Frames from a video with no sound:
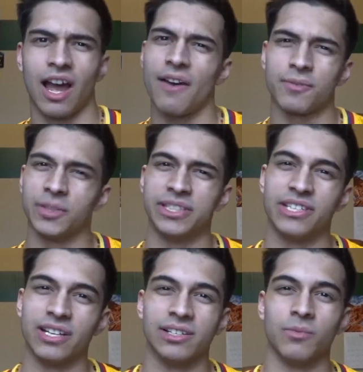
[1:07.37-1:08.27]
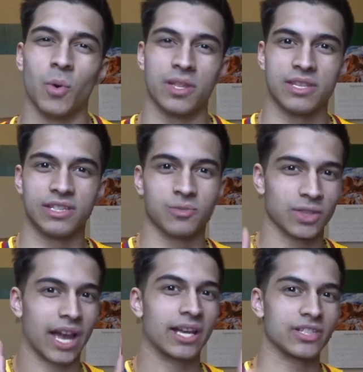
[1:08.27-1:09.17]
I haven't really done one of these
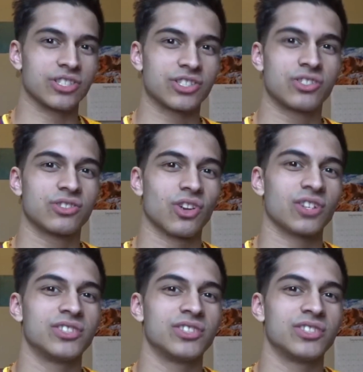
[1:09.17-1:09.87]
where like I could just talk